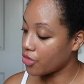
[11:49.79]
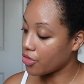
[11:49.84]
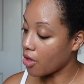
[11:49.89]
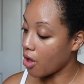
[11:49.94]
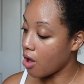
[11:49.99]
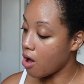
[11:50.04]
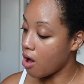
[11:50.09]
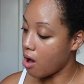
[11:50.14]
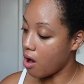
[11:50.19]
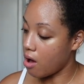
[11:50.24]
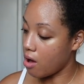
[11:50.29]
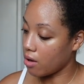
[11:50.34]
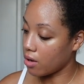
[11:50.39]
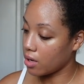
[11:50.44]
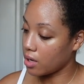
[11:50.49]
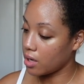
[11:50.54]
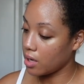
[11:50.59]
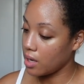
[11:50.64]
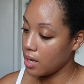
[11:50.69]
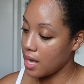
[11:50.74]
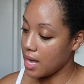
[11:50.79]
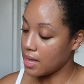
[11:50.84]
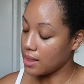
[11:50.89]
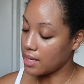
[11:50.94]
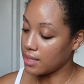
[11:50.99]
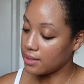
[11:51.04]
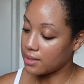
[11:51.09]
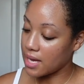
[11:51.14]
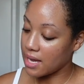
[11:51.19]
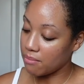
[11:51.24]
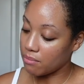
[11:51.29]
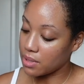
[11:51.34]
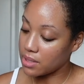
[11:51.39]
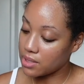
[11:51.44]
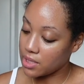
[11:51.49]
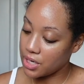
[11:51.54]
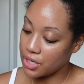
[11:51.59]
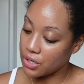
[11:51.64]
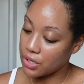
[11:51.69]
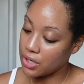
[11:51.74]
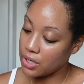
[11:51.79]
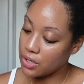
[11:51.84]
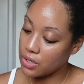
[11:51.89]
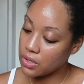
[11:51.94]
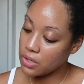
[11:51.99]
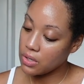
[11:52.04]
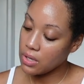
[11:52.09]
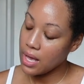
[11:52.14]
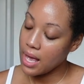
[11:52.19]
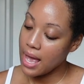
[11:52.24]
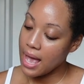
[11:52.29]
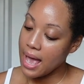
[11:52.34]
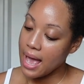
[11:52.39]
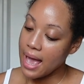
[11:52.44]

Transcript: thong in the same material,